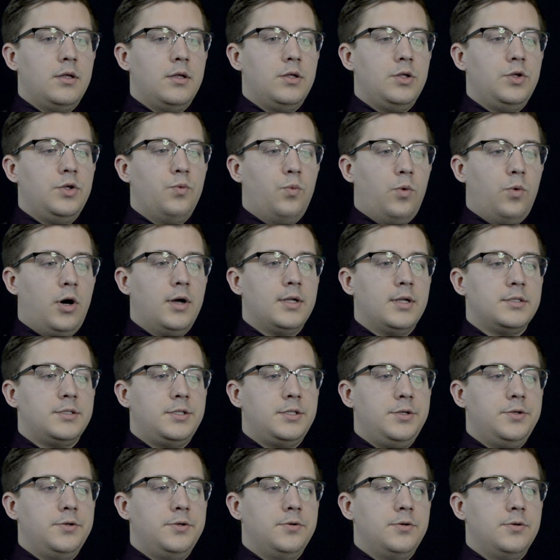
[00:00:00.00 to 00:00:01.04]
You want
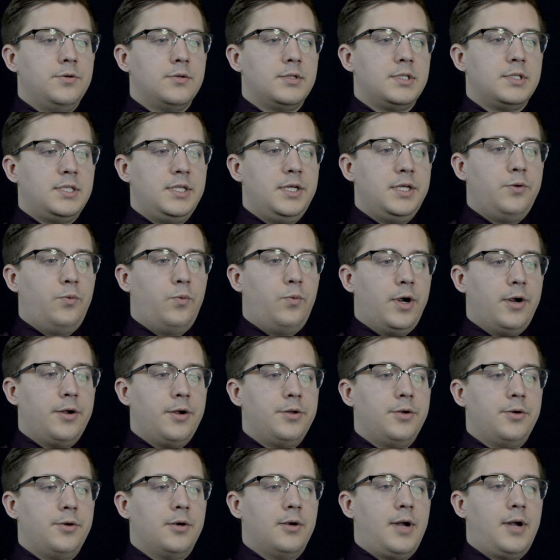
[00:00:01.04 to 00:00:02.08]
to see where
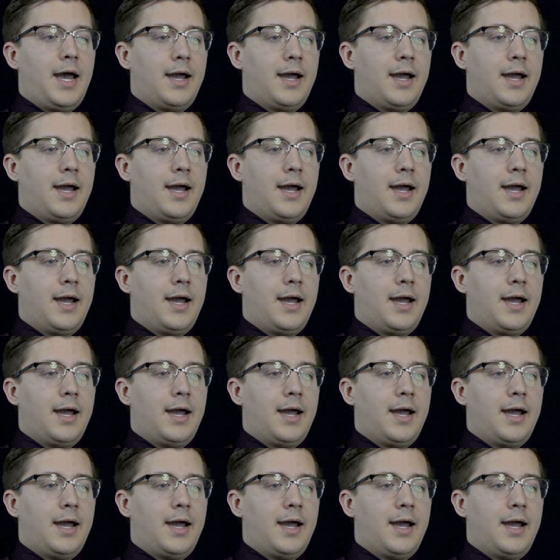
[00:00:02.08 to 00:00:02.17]
your